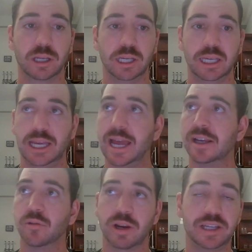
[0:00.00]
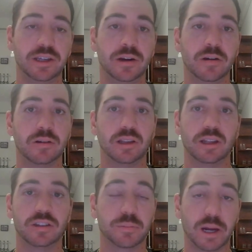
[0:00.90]
He had a great year
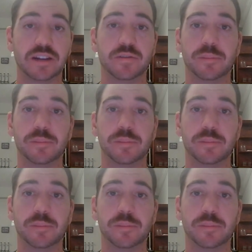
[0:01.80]
in spite of a